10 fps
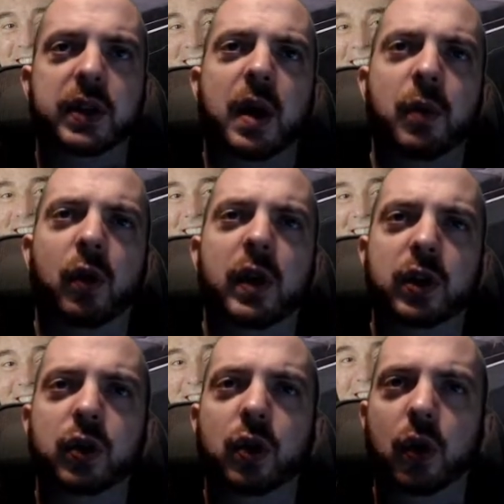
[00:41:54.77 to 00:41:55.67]
I'm not really
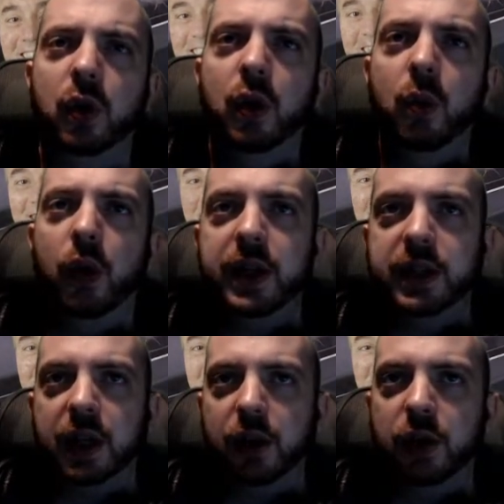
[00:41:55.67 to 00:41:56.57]
sure. What is
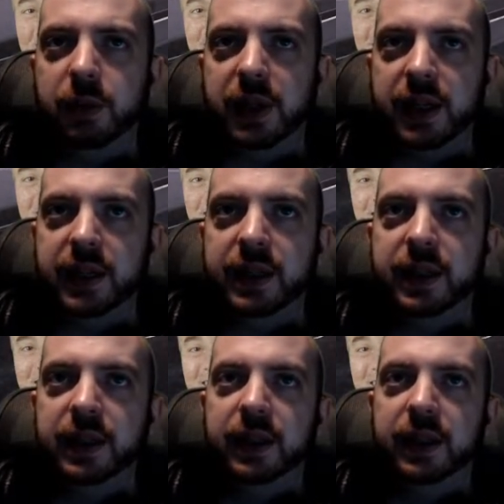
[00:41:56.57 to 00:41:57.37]
a Charybdis?